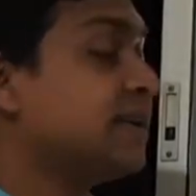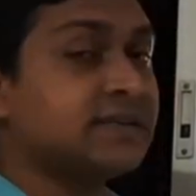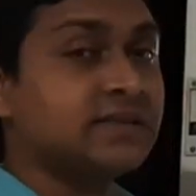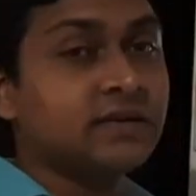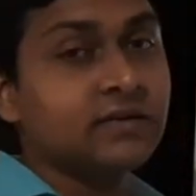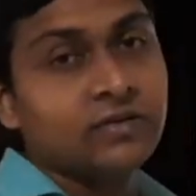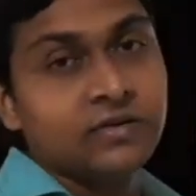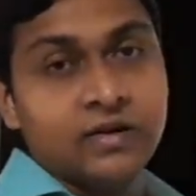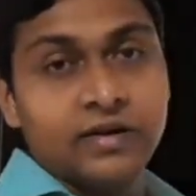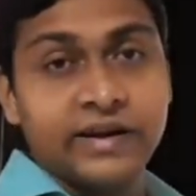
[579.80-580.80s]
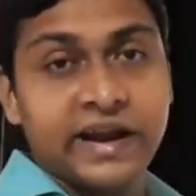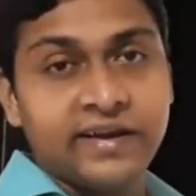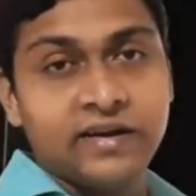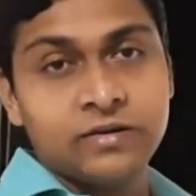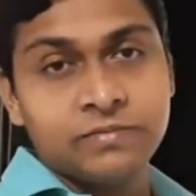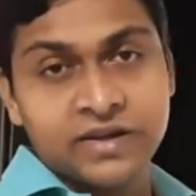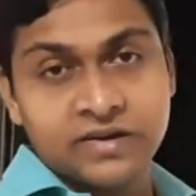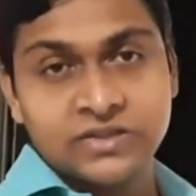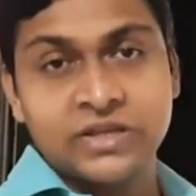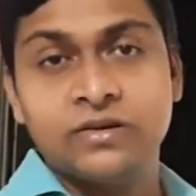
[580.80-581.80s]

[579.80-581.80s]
as the random errors.